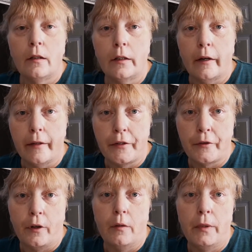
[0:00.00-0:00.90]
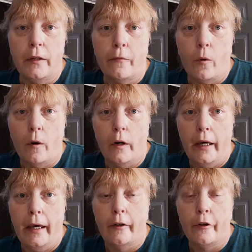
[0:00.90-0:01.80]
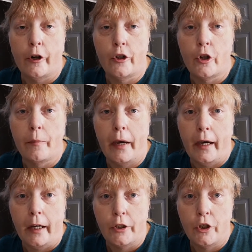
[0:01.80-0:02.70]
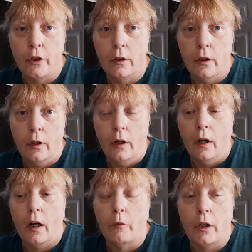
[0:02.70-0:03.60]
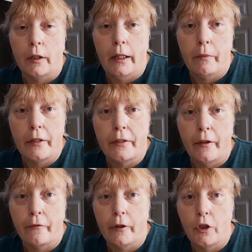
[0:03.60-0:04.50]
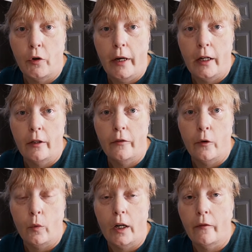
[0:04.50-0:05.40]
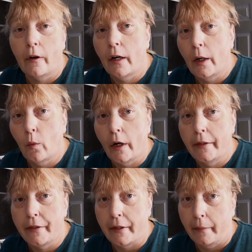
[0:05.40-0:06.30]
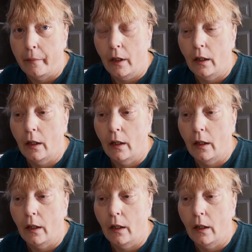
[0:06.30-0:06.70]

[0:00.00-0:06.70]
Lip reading: Now this is going to be for a larger batch. I'm going to keep this in the refrigerator for whenever I want some,